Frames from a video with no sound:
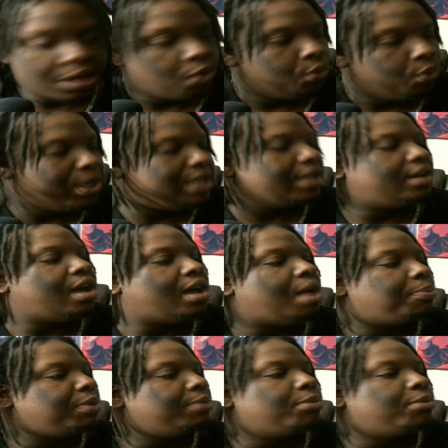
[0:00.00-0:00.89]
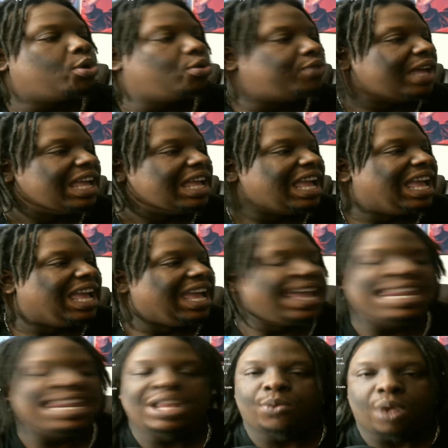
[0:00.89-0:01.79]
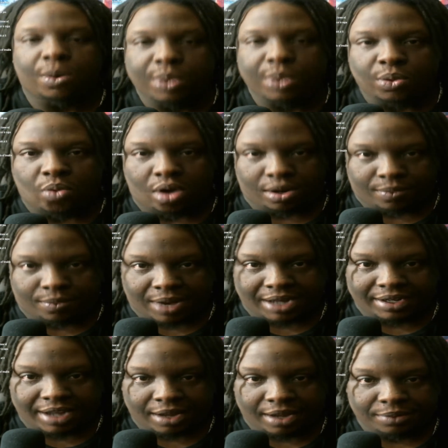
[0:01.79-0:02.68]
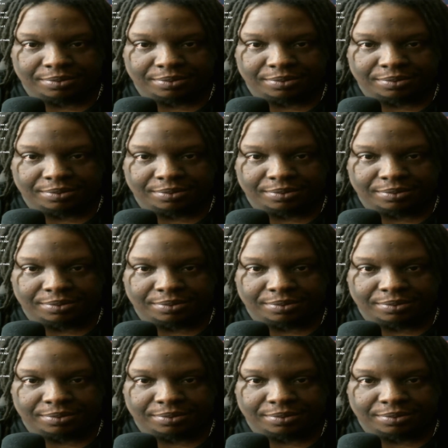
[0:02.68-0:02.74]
We can up and move anywhere we want right now.